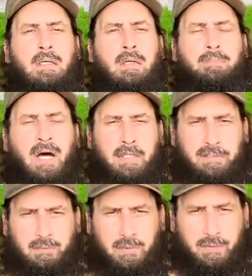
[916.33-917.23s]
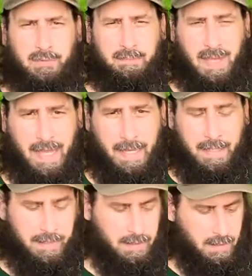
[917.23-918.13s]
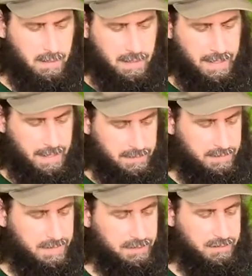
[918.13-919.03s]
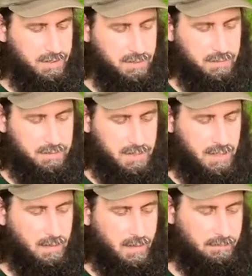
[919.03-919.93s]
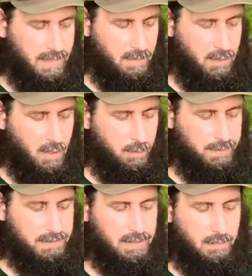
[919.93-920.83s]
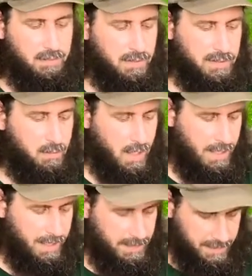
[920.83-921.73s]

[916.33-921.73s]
Possibles bag, and the thing's huge, and I love how it opens up really wide.